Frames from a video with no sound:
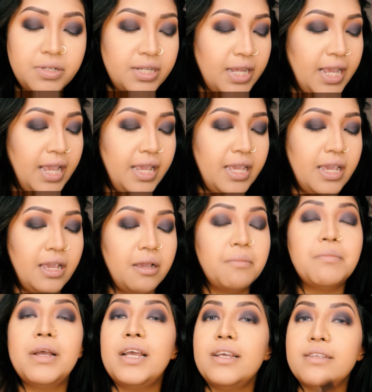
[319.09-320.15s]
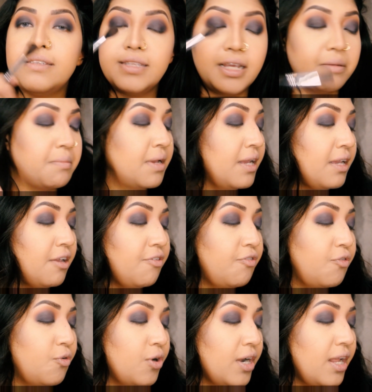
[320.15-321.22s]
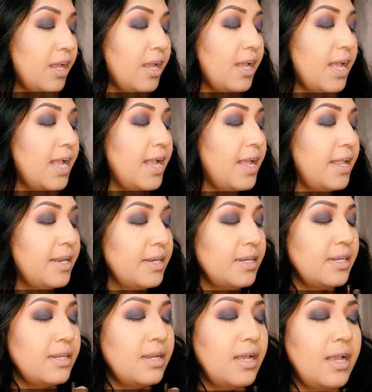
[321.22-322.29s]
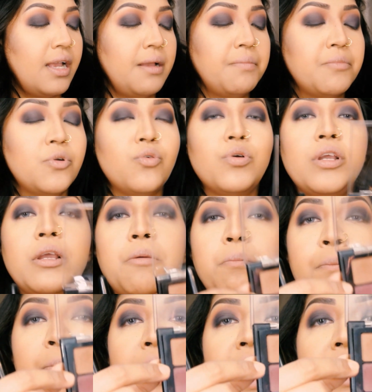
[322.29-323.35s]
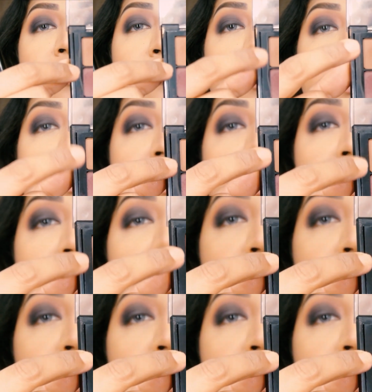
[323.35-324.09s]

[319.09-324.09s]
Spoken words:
Taking my Sigma E40 and I'm going back with this